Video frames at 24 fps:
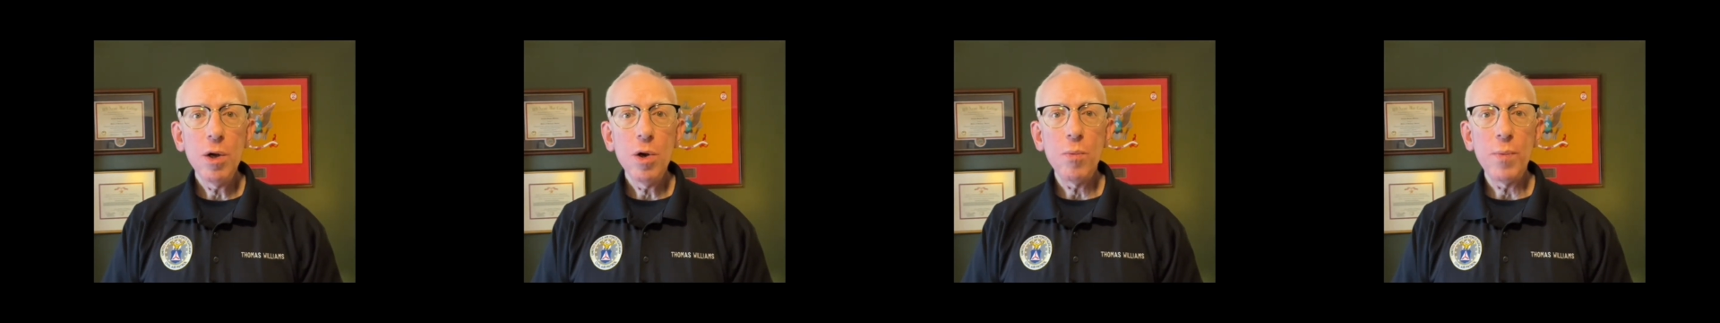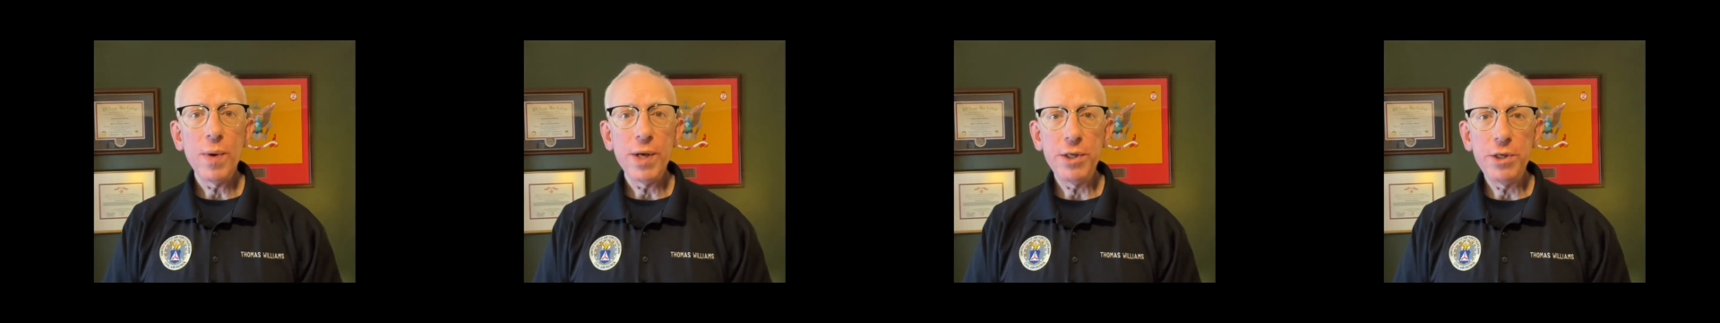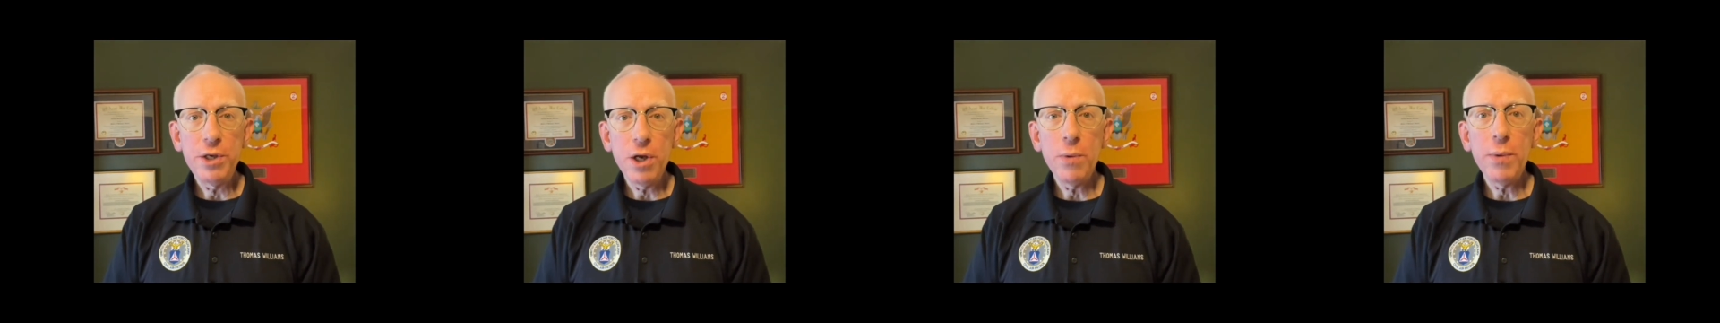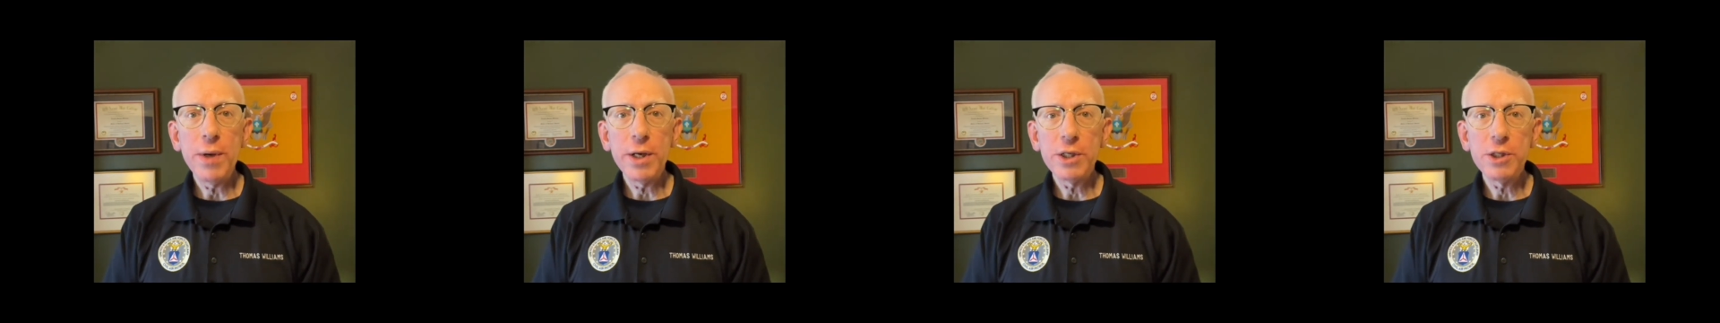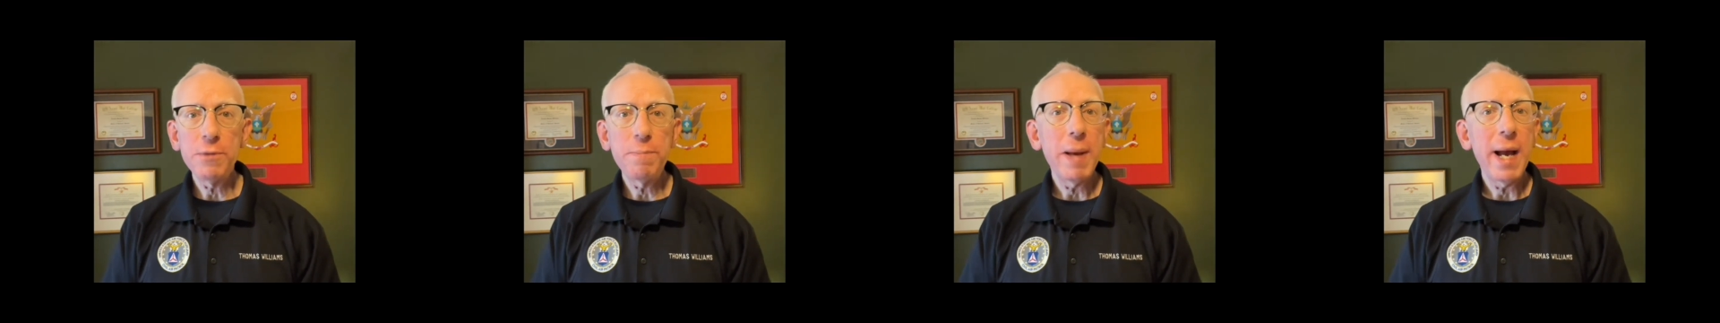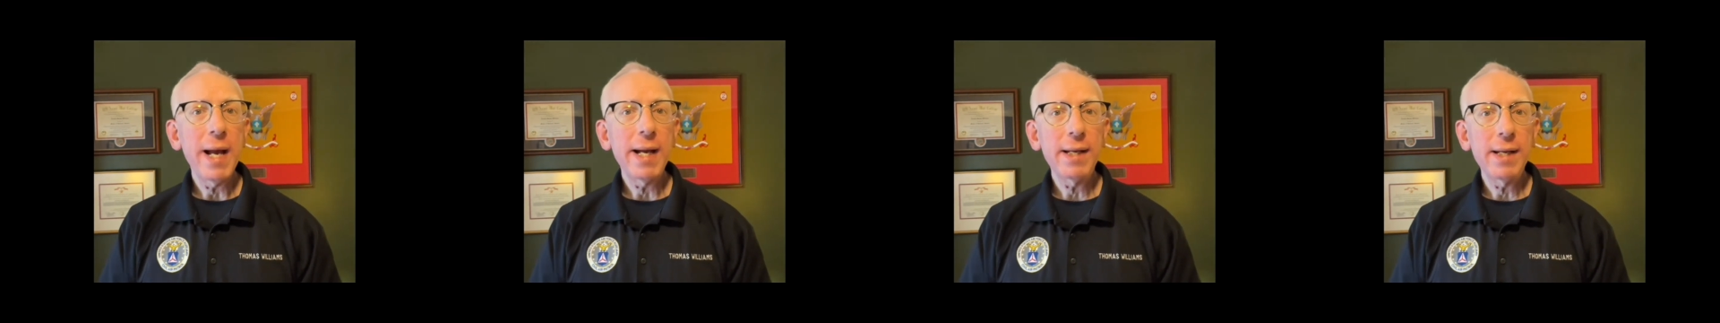we do
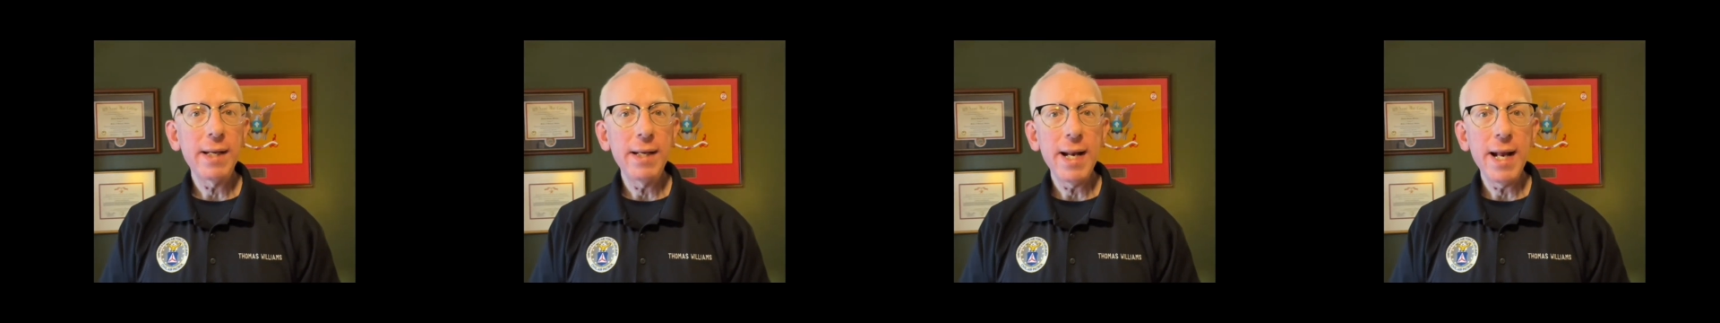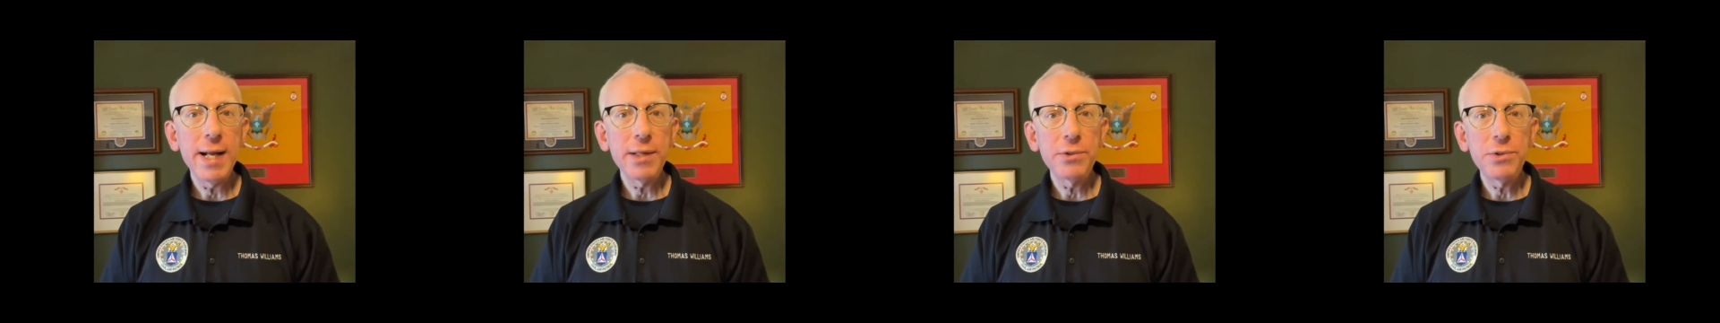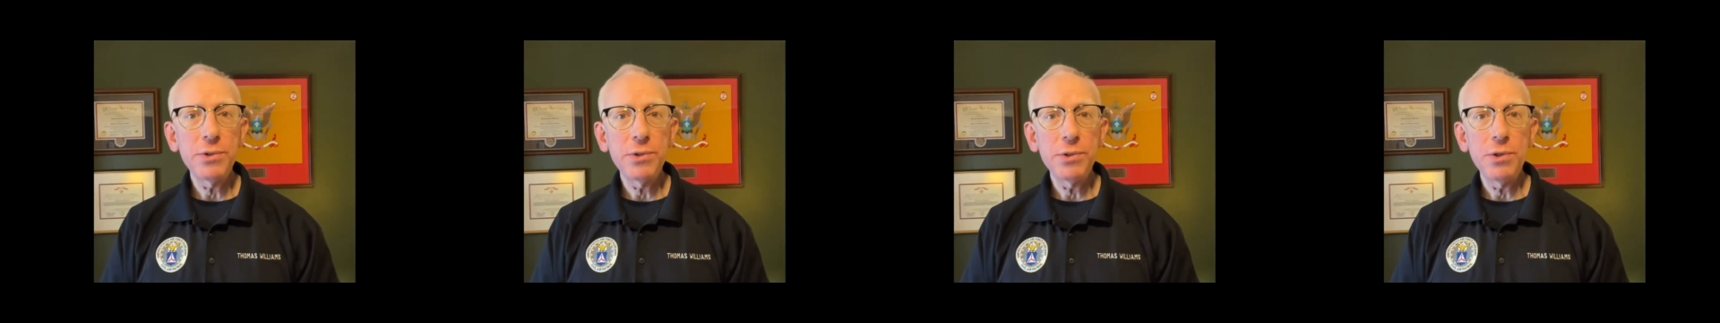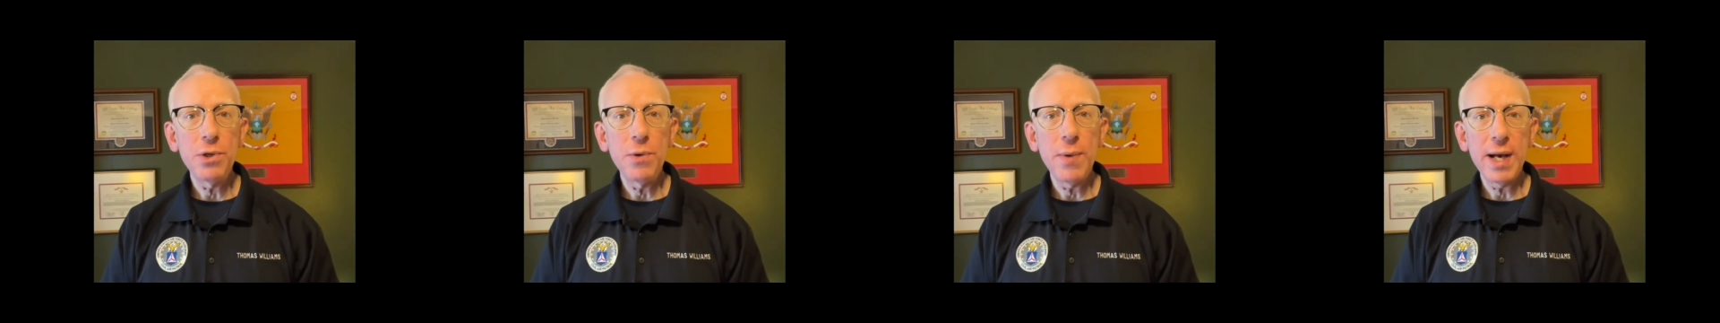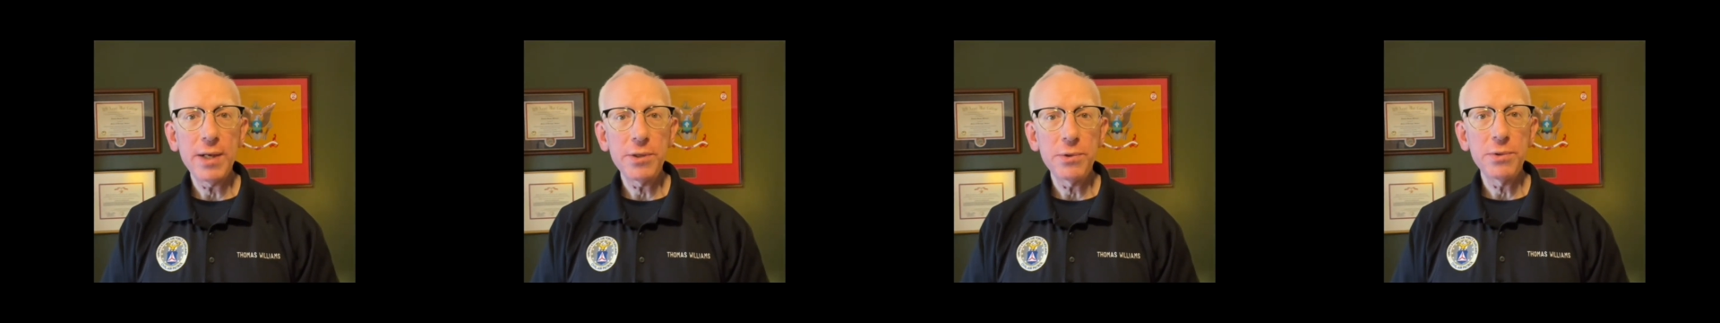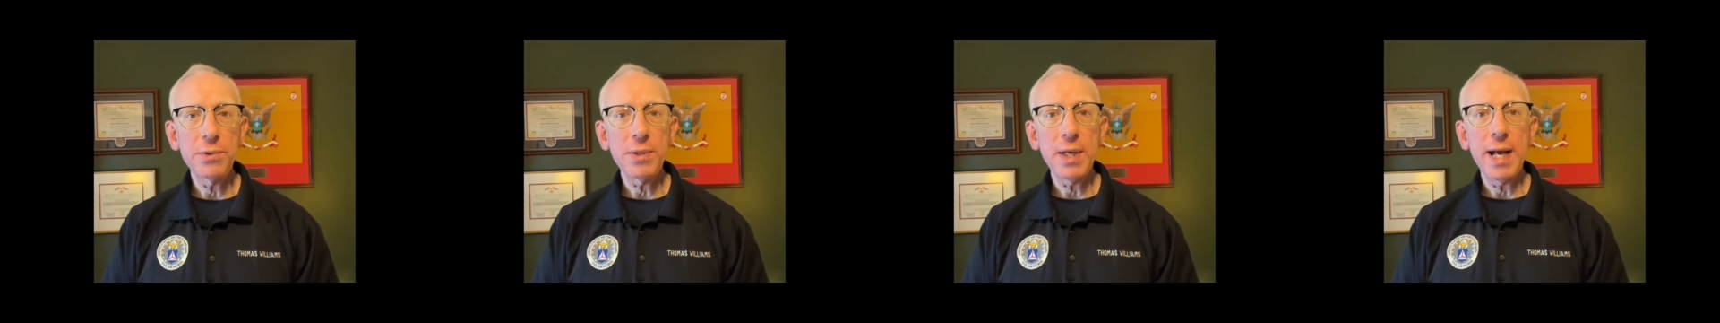expect cadets to
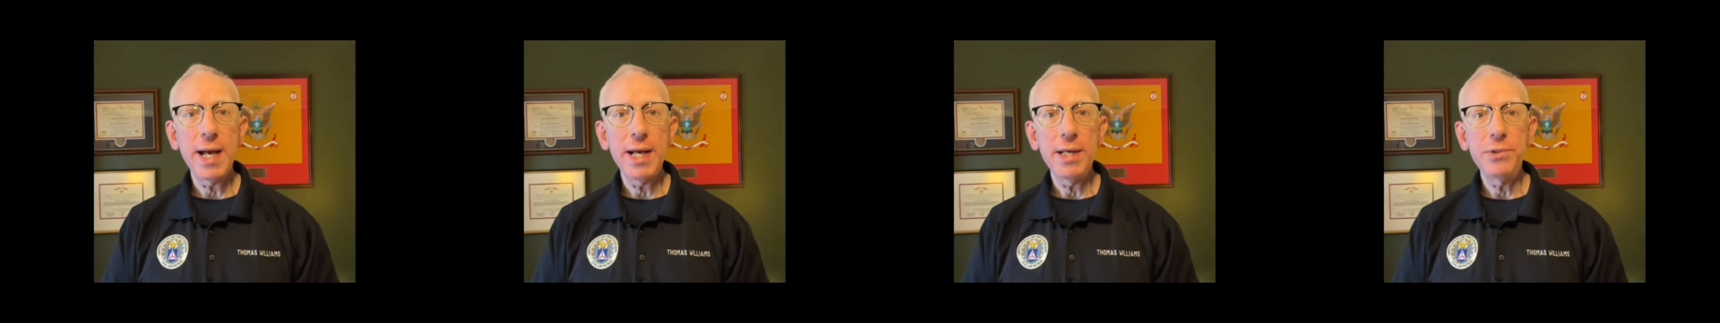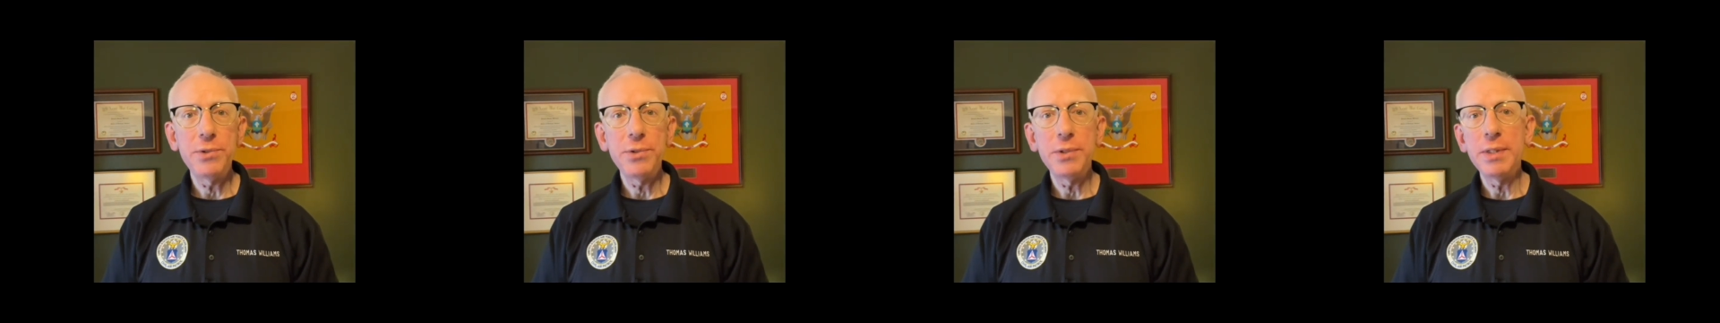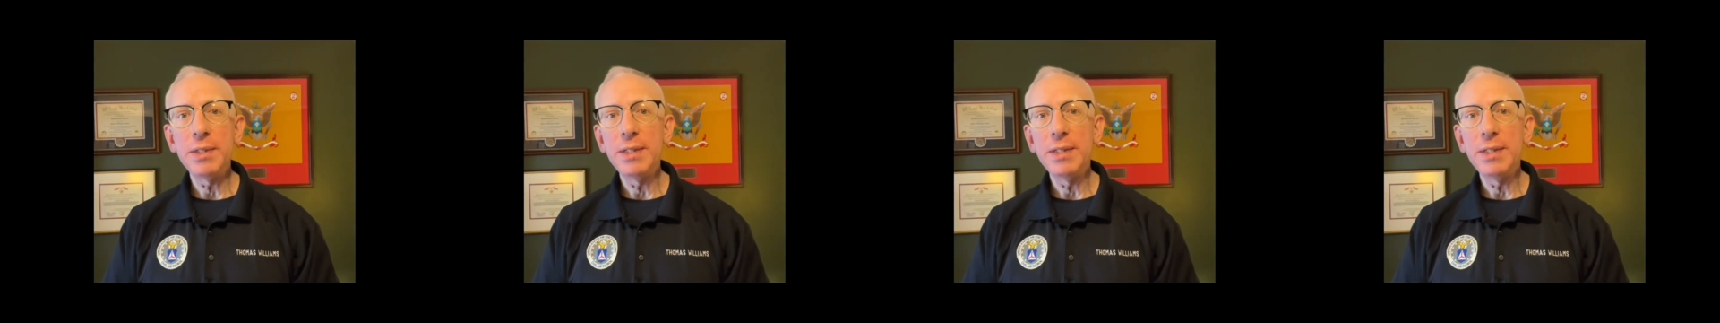exercise